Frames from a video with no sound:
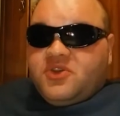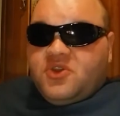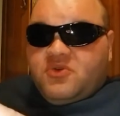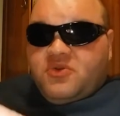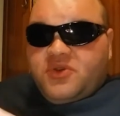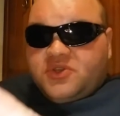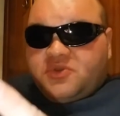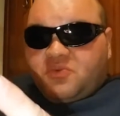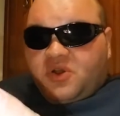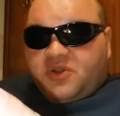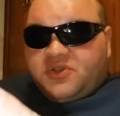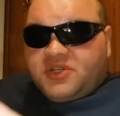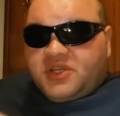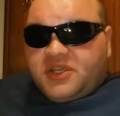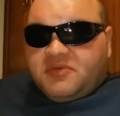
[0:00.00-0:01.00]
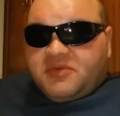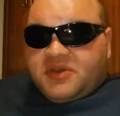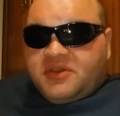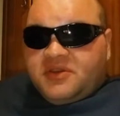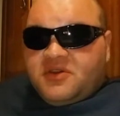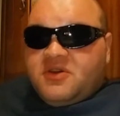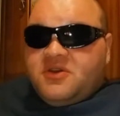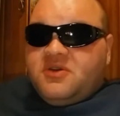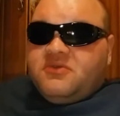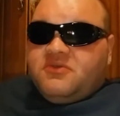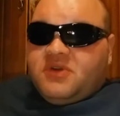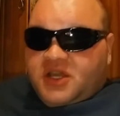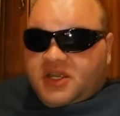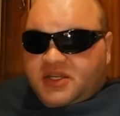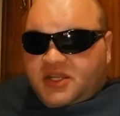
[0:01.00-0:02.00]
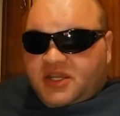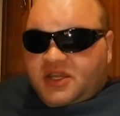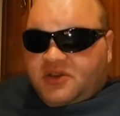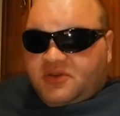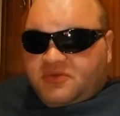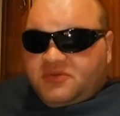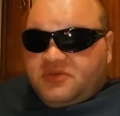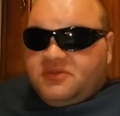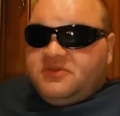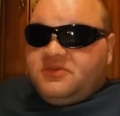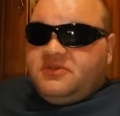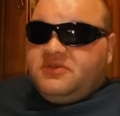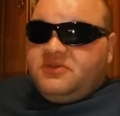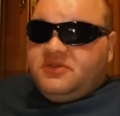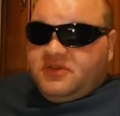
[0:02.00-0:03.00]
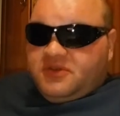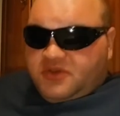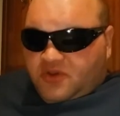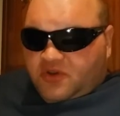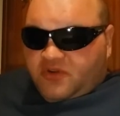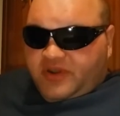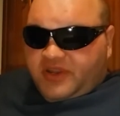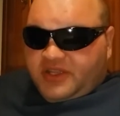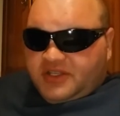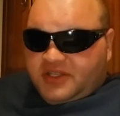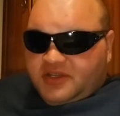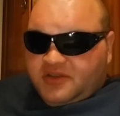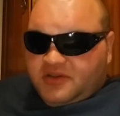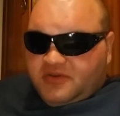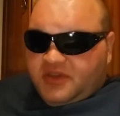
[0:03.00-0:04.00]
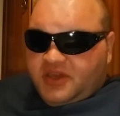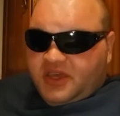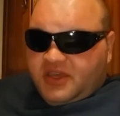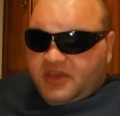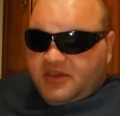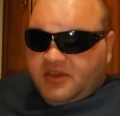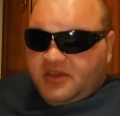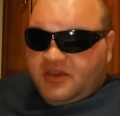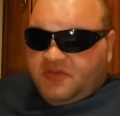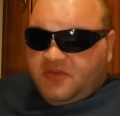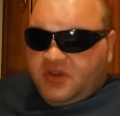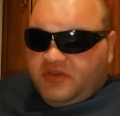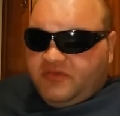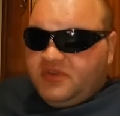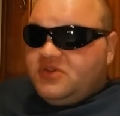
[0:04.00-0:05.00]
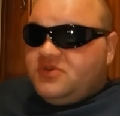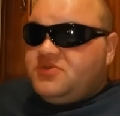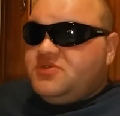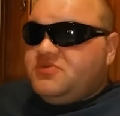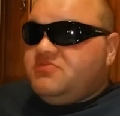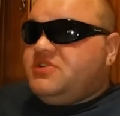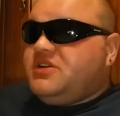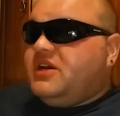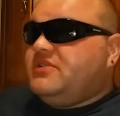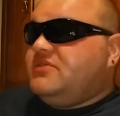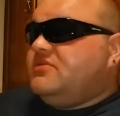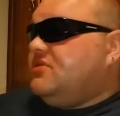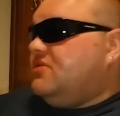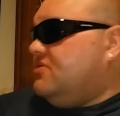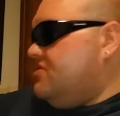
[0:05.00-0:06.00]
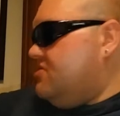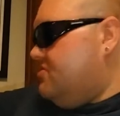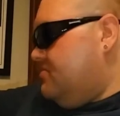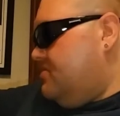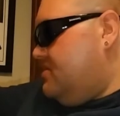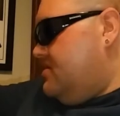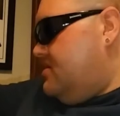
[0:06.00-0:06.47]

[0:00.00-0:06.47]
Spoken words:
who is watching me right now, you're it, okay? If you have a YouTube channel or out